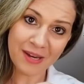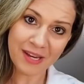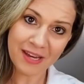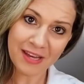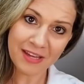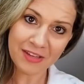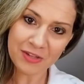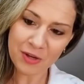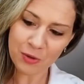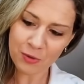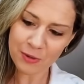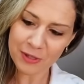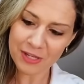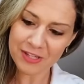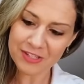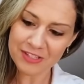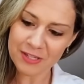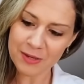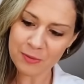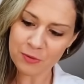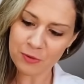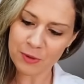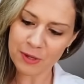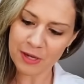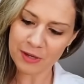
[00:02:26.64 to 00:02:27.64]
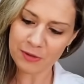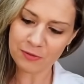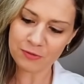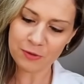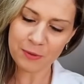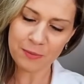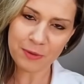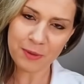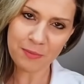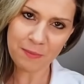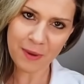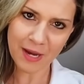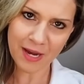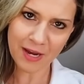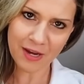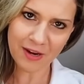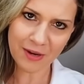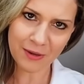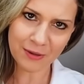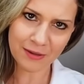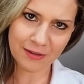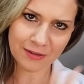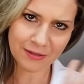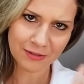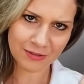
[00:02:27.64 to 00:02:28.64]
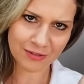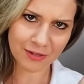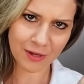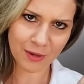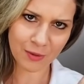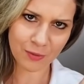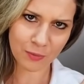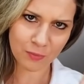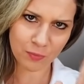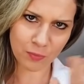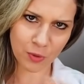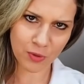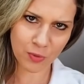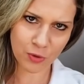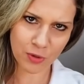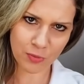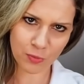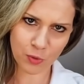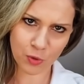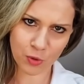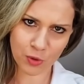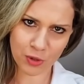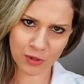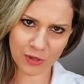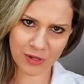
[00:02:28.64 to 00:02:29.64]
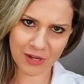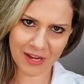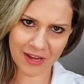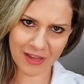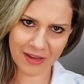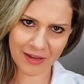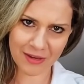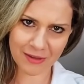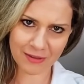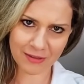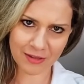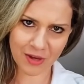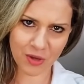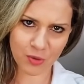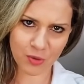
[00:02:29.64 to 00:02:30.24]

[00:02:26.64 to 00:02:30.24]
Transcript: and has already separated from the batter. So when we pour it in, there